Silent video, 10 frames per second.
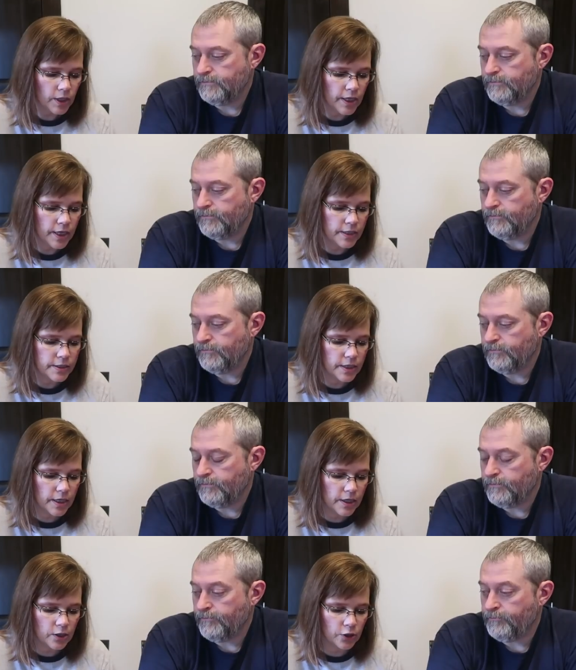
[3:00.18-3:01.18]
Speaker 1: It
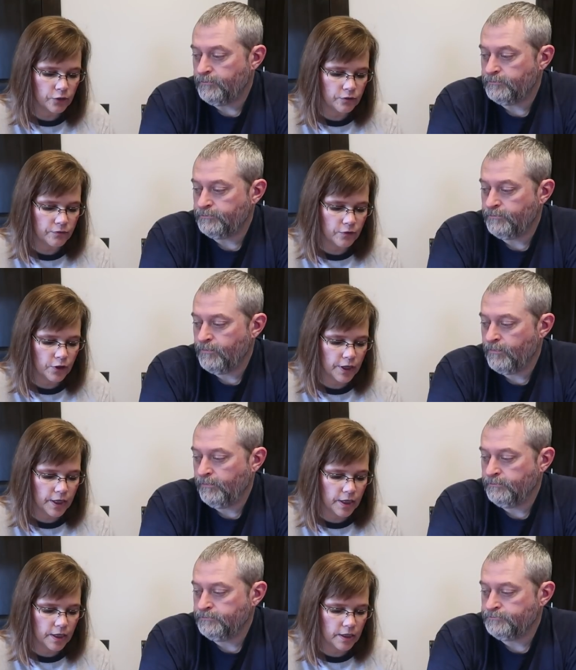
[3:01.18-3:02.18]

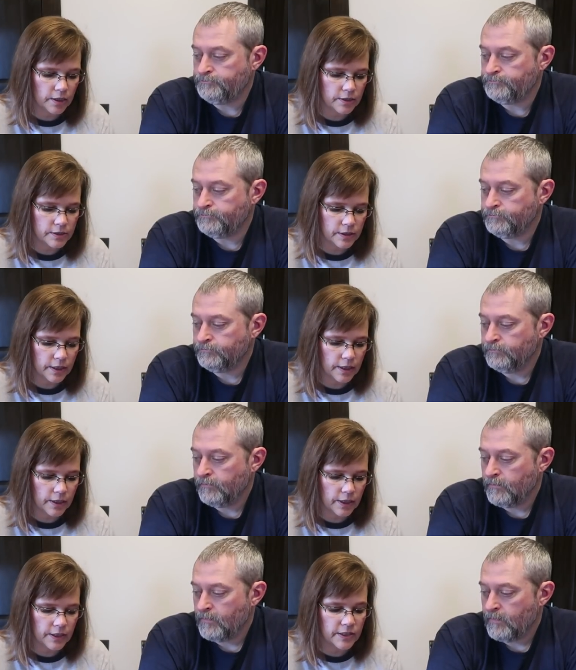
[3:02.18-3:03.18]
gluten-free, let's
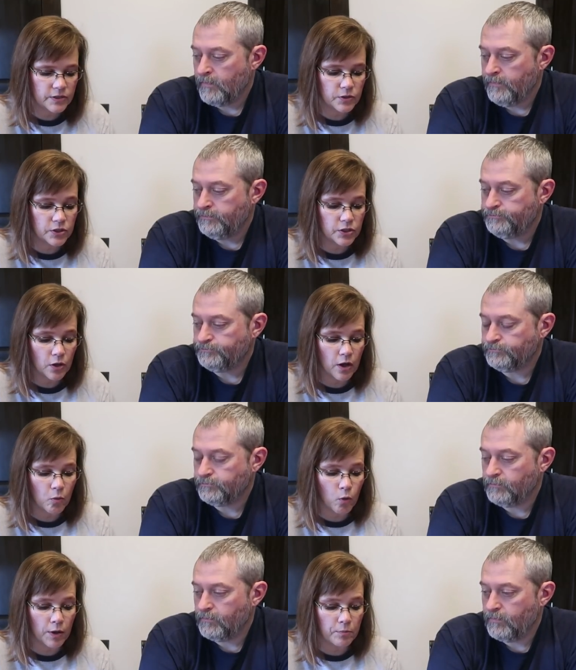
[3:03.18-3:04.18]
see. This is
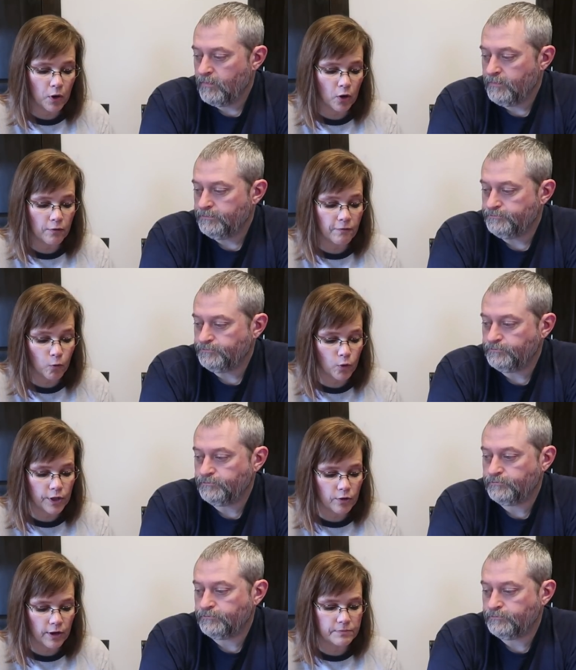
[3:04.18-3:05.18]
one bar,
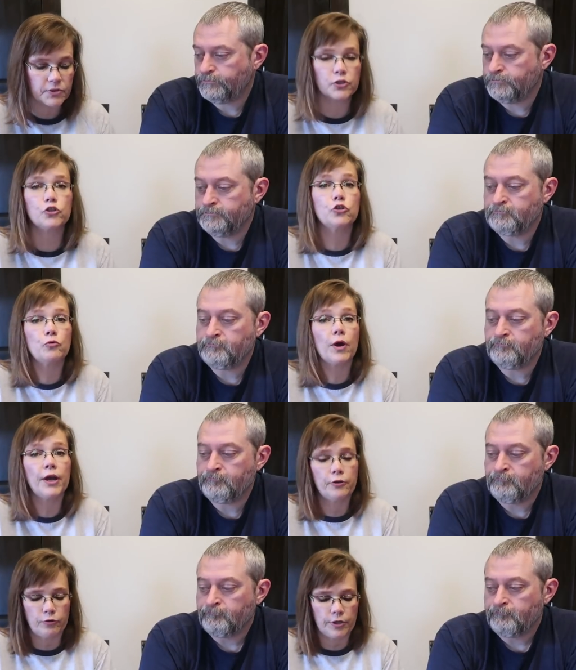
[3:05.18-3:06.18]
40 grams is
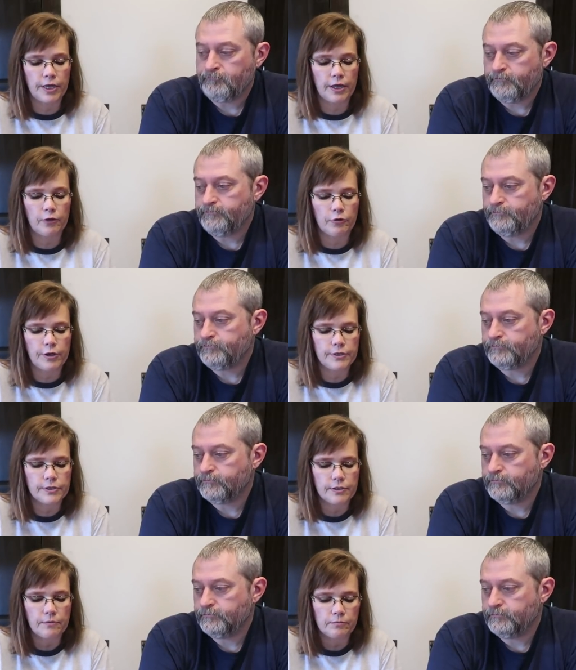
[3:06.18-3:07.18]
200 calories.